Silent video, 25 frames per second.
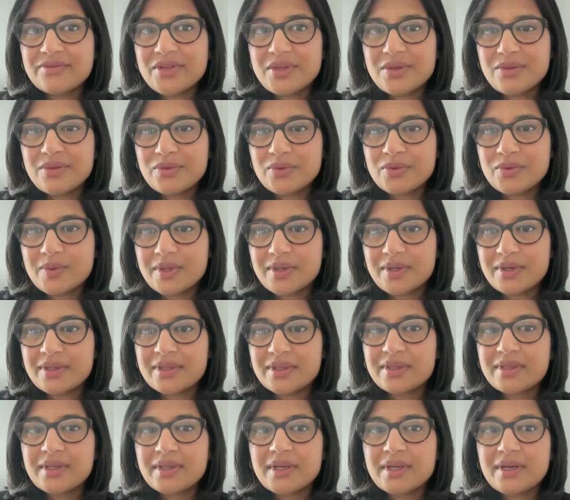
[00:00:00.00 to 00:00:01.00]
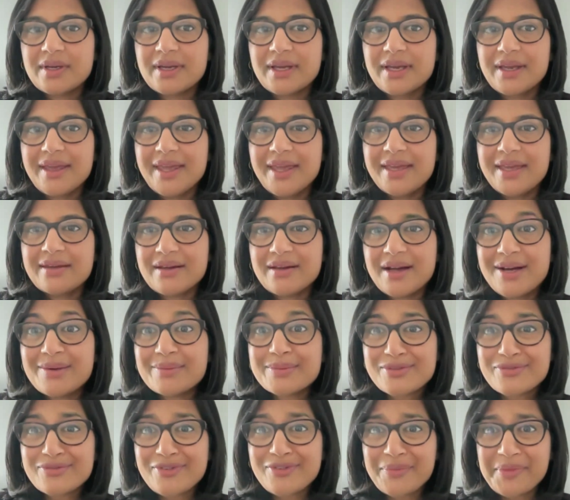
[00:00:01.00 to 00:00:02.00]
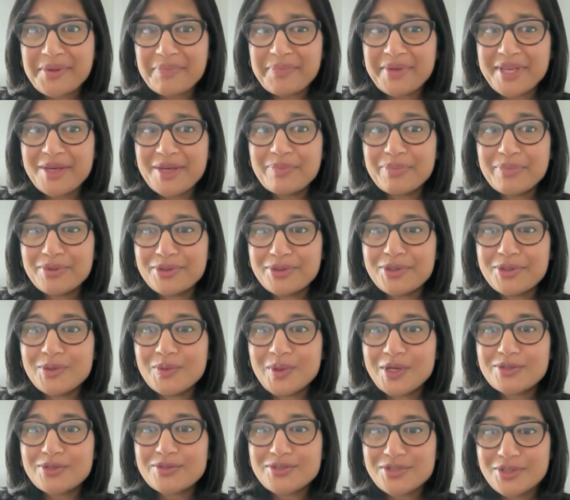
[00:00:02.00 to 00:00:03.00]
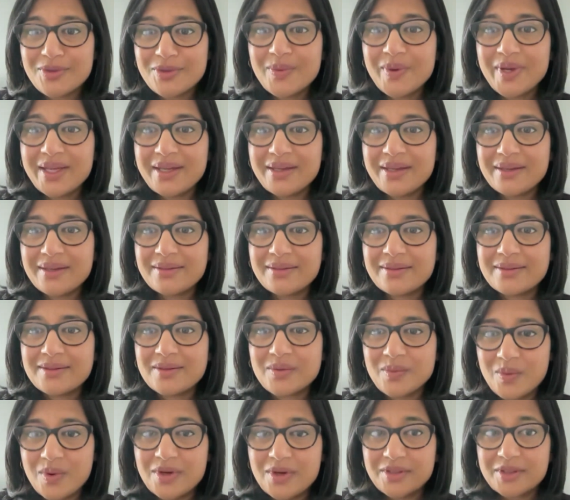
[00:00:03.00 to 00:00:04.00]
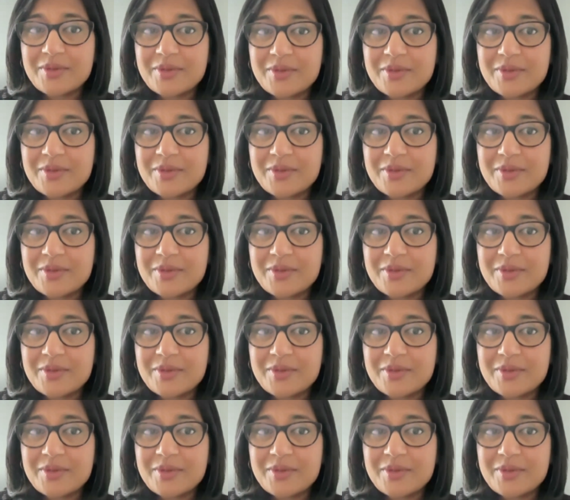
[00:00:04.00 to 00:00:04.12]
youth work, it comes from the people who are doing the work,